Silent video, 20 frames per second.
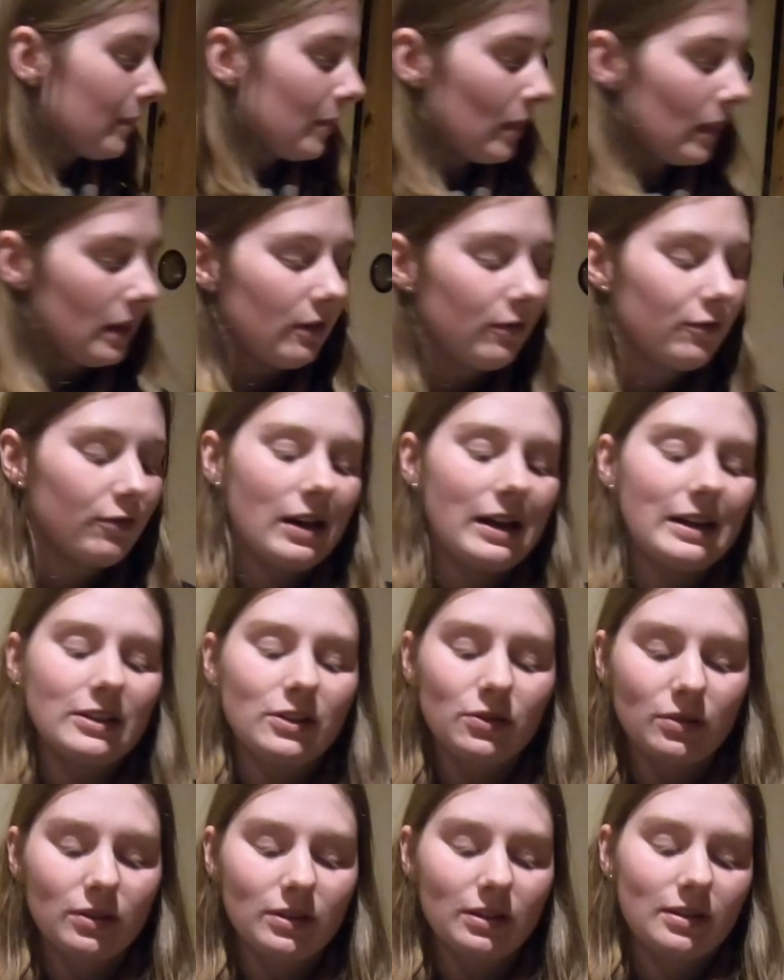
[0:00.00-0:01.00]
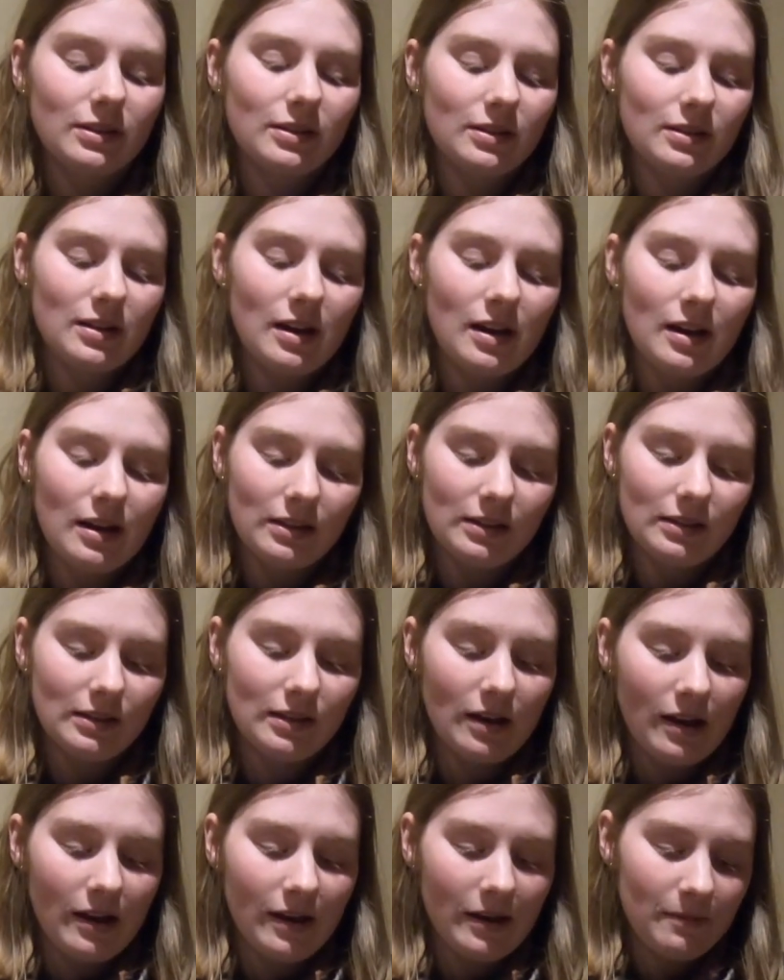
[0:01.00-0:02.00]
find your star
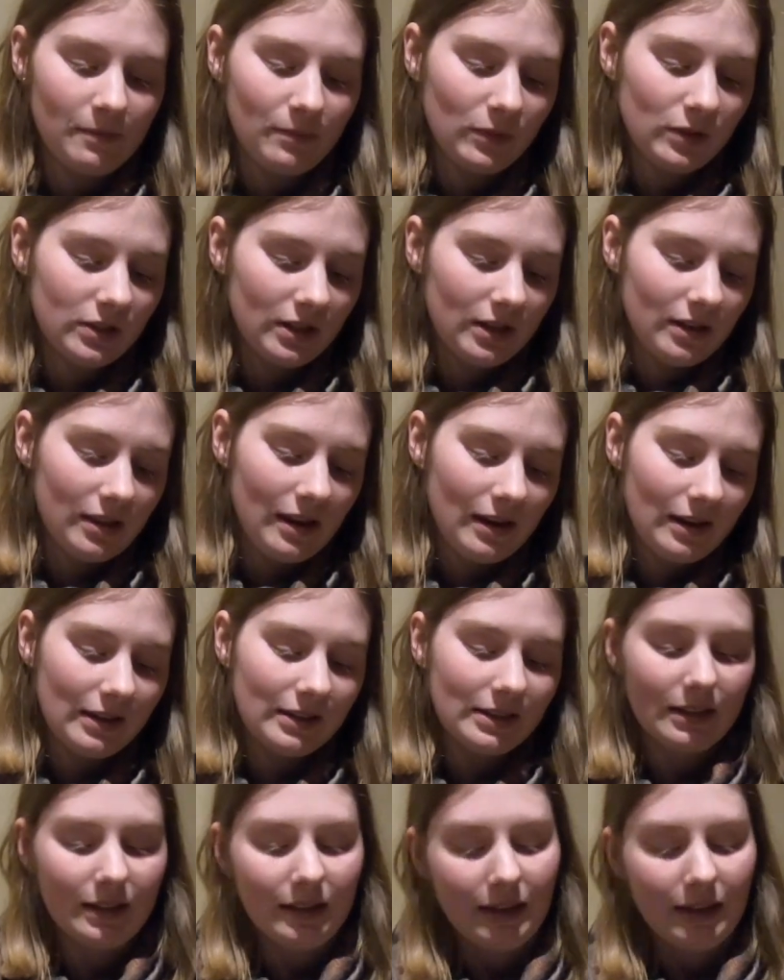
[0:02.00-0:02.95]
sign, which is a